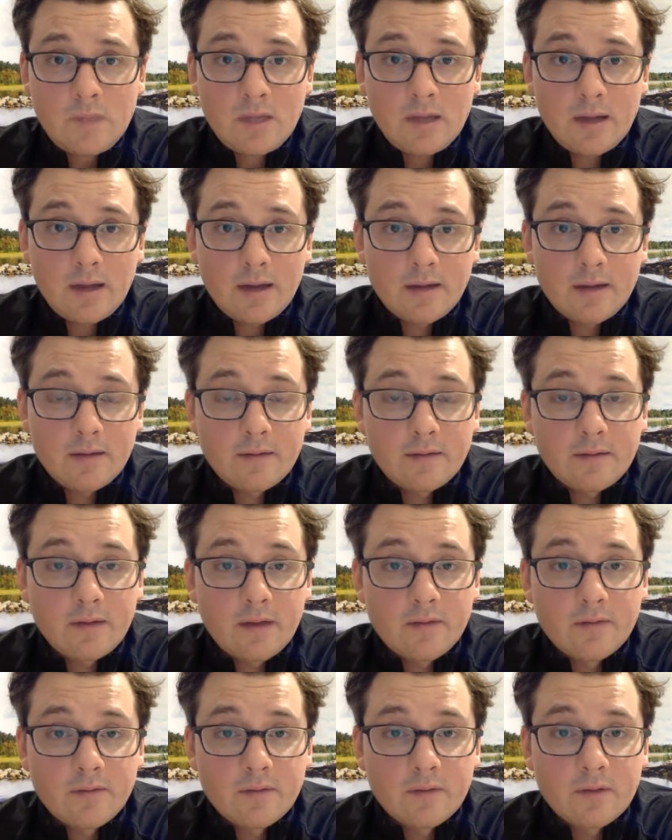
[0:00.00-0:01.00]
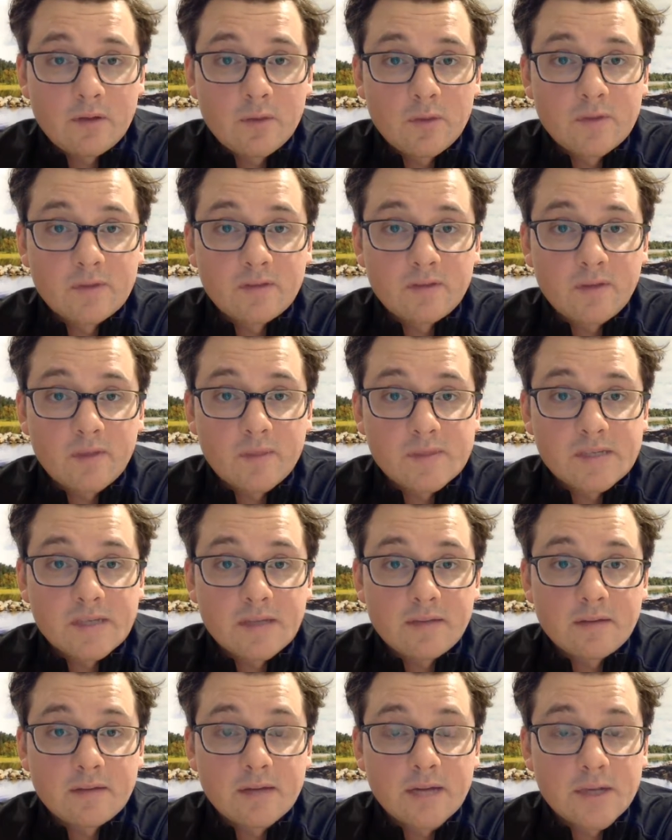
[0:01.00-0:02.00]
have
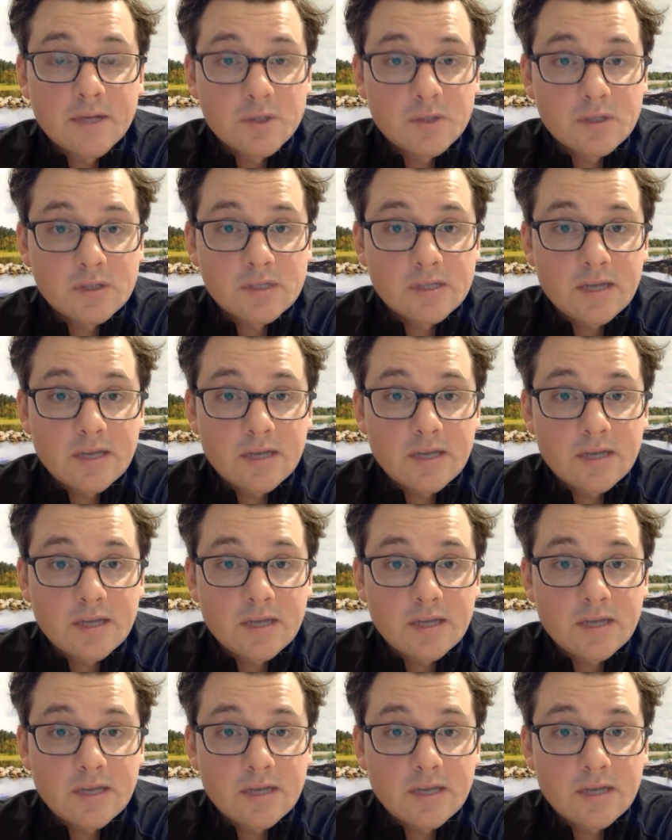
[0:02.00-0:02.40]
upset the nitrogen